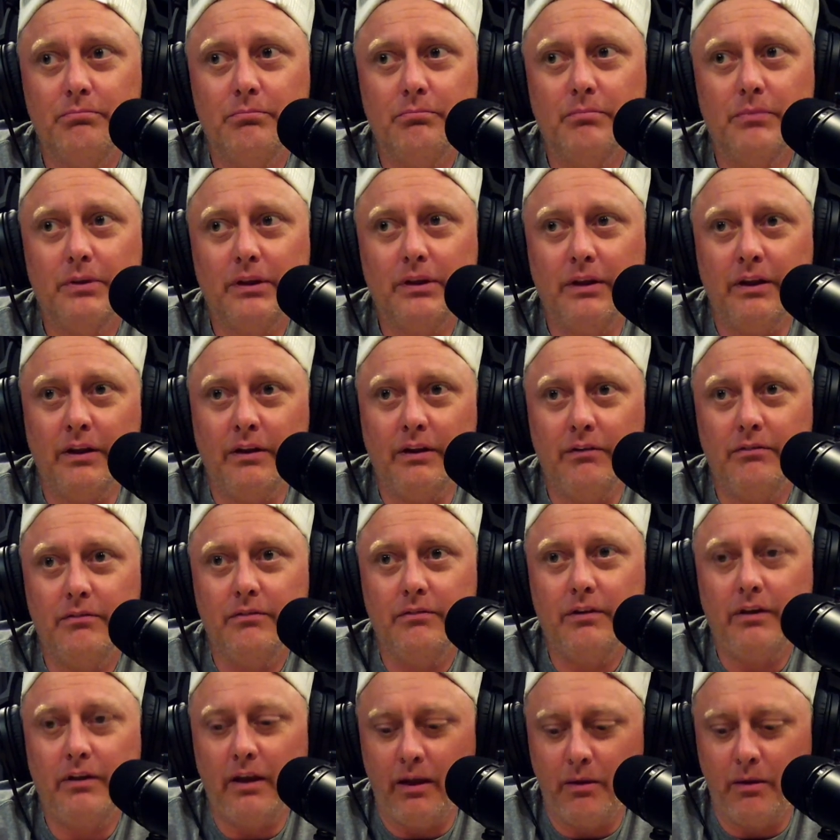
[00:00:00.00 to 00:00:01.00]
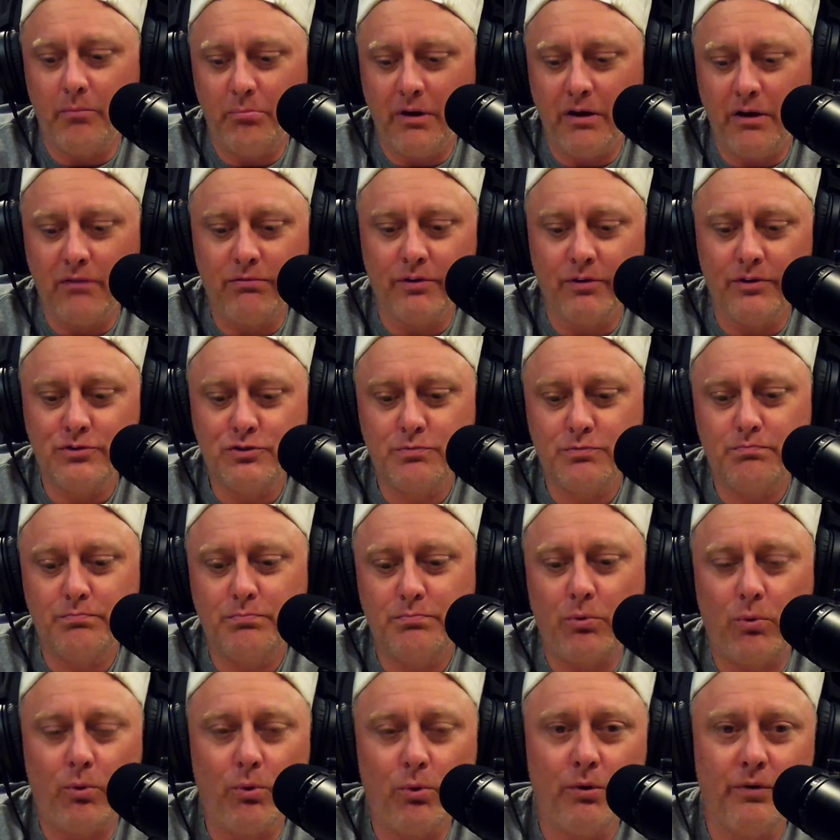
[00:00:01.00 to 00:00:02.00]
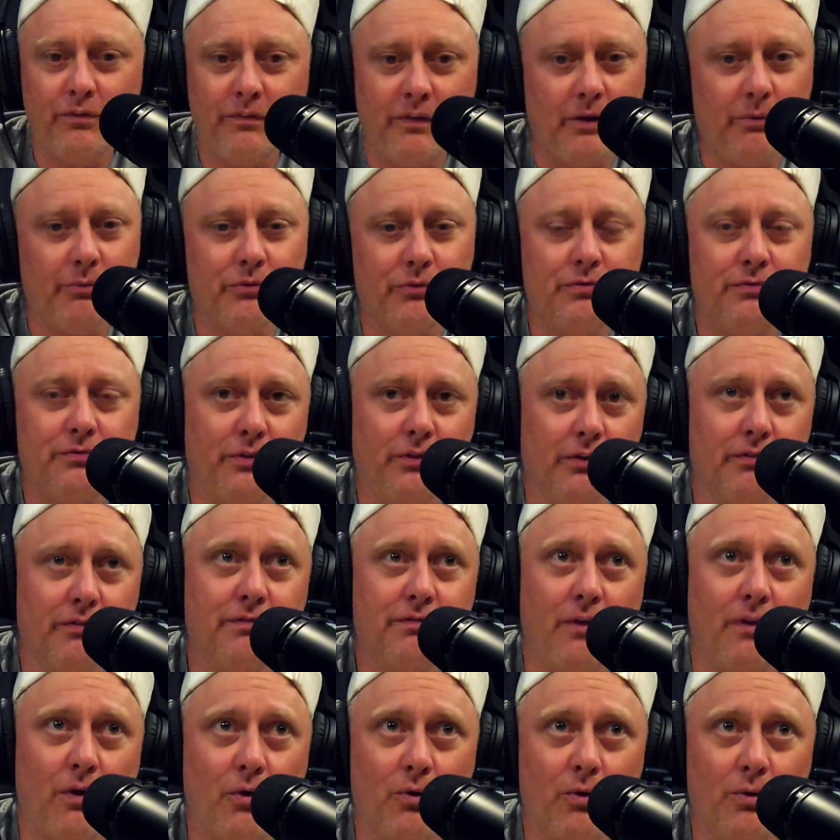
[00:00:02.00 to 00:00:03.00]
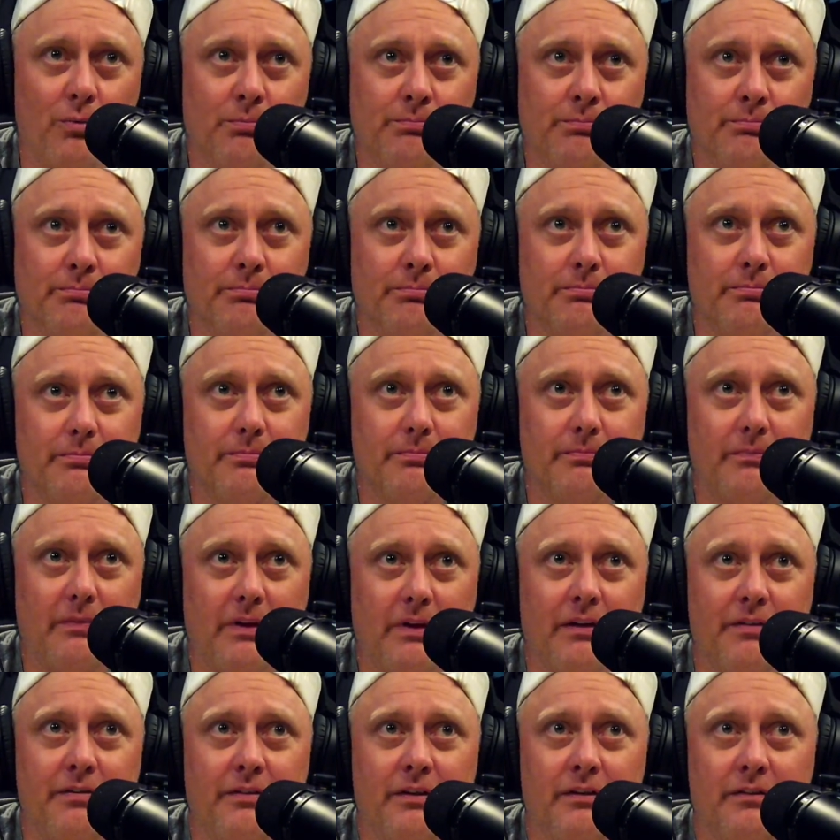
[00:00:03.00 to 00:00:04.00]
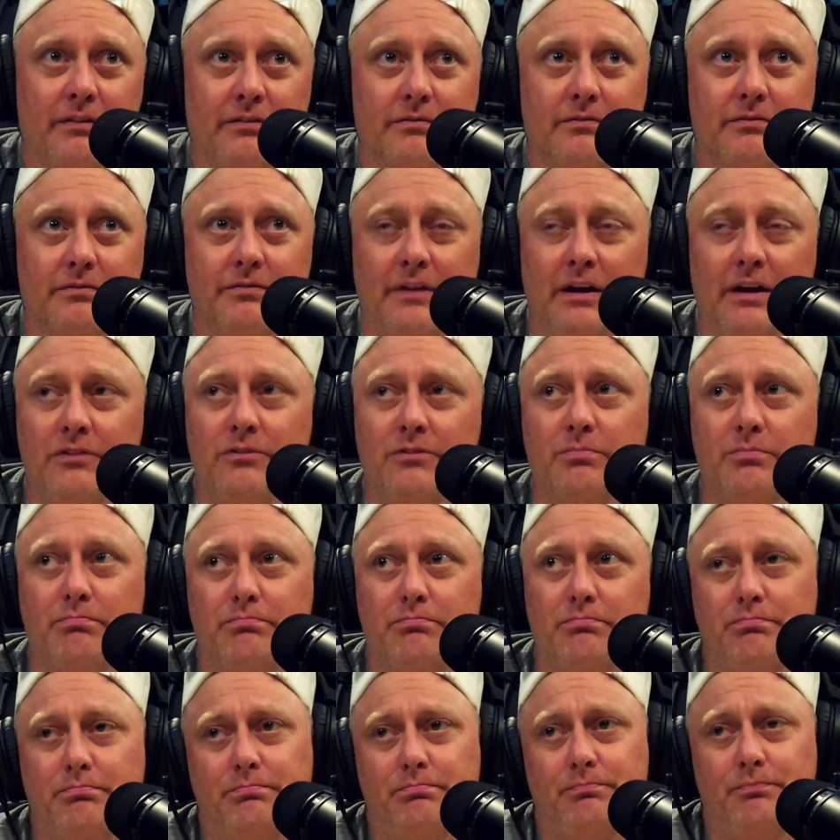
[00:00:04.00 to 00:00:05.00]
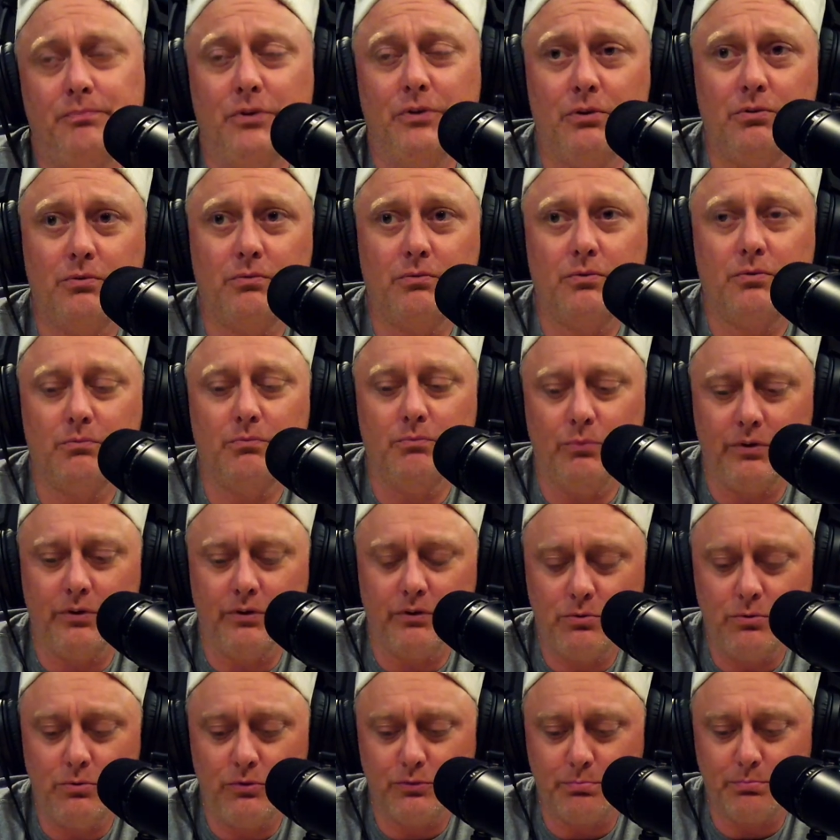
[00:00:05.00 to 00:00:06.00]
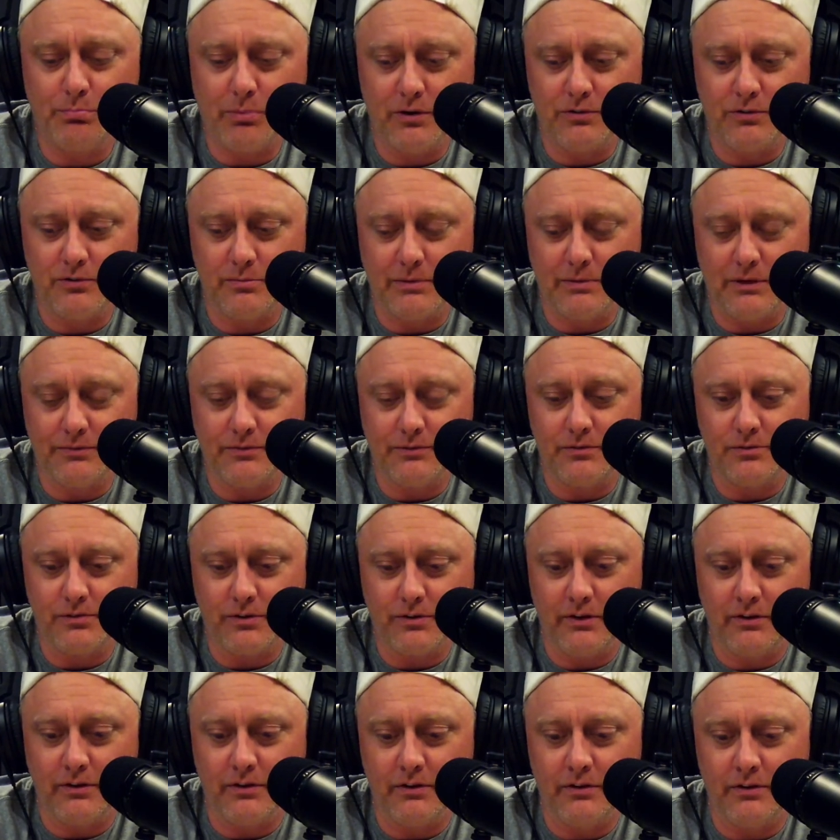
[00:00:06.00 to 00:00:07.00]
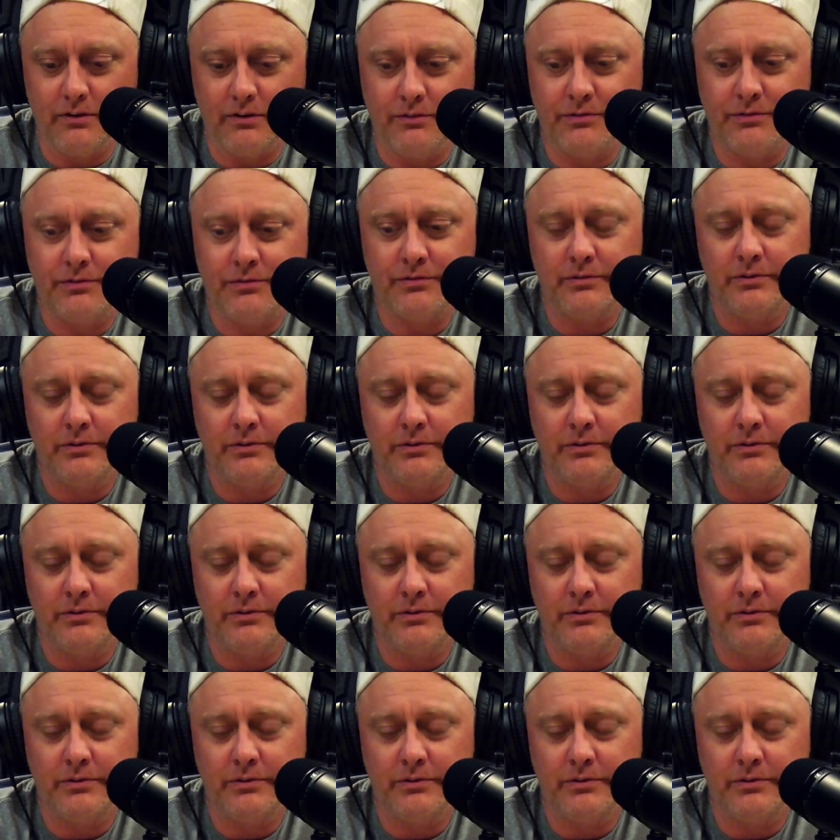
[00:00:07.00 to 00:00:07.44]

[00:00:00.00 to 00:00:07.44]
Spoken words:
get a beverage poured that was full of foam. I think that's one of the coolest parts about the trailer is